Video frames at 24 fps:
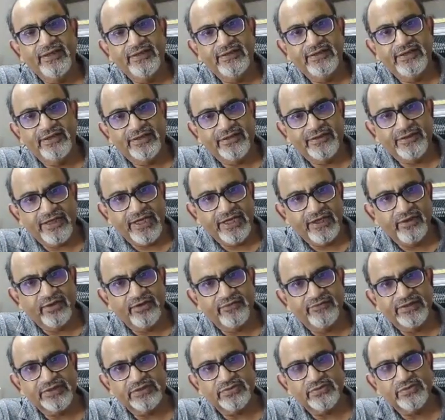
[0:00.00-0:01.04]
the
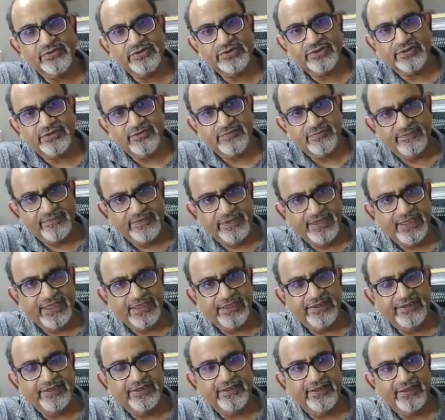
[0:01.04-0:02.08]
trigone was sutured,
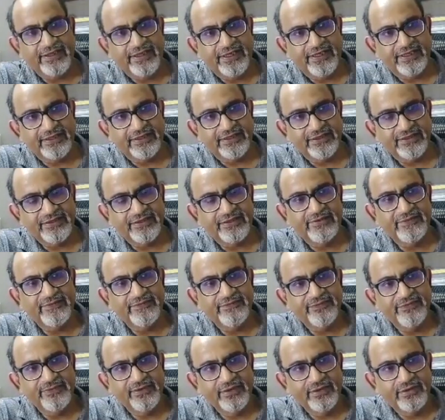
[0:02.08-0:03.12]
bladder and the
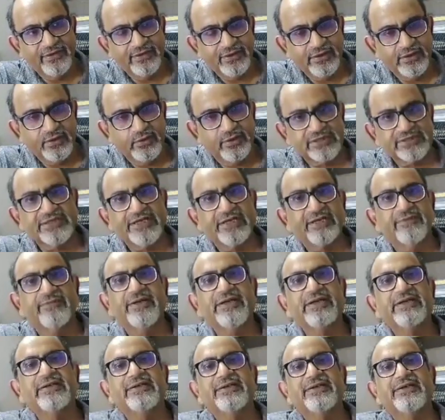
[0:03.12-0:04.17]
lower
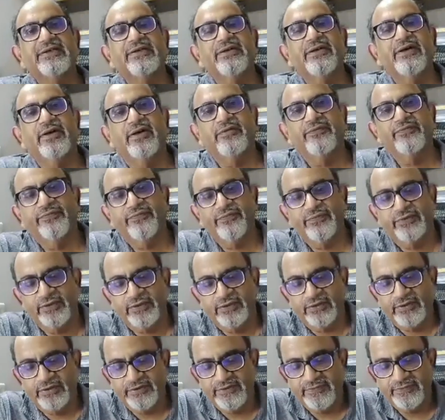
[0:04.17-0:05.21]
segment of
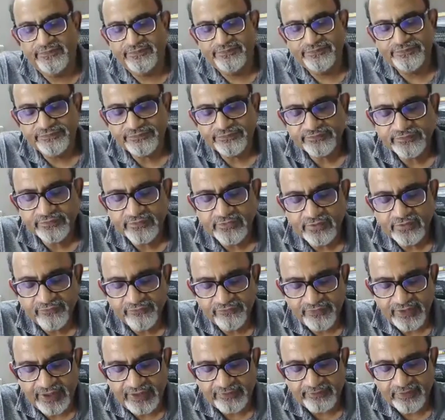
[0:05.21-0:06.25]

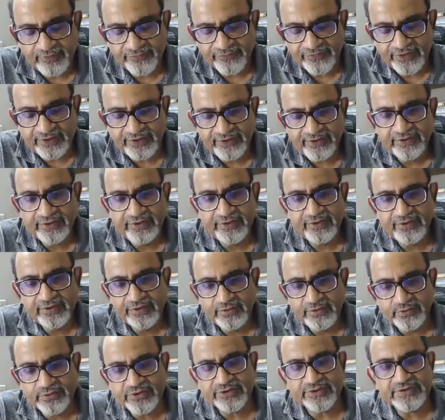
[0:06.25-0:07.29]
flap of the
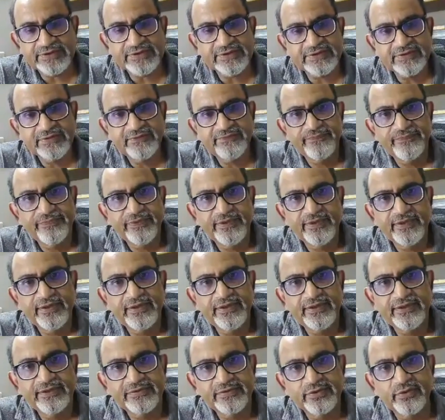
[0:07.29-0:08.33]
uterus.
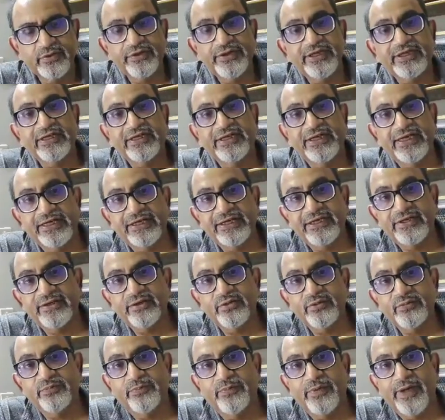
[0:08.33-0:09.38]
So it led
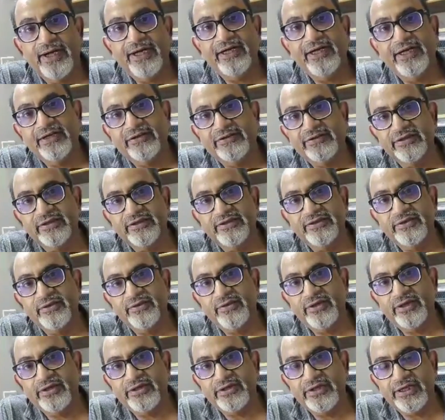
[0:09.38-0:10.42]
into bilateral
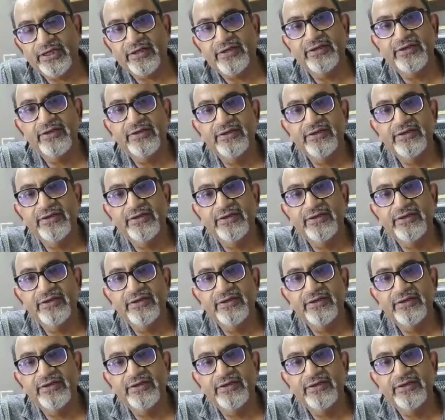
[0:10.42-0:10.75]
ureteric